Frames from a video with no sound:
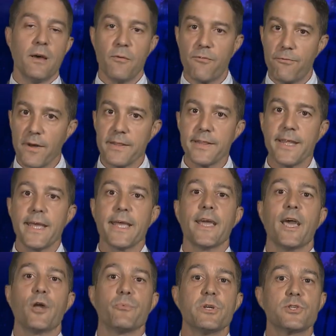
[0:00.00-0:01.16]
funding
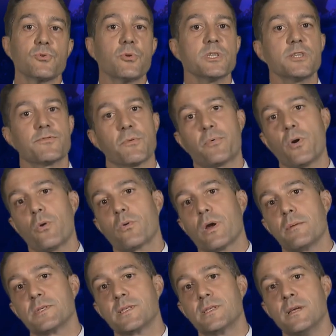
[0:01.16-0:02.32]
and resources for
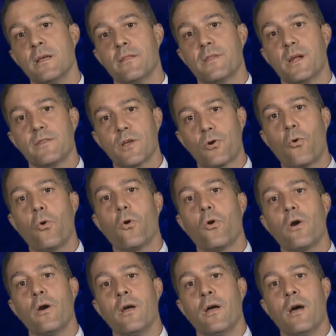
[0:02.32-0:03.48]
programs that at the
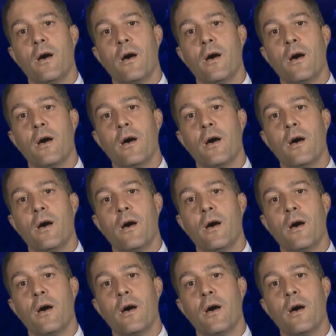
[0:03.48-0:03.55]
core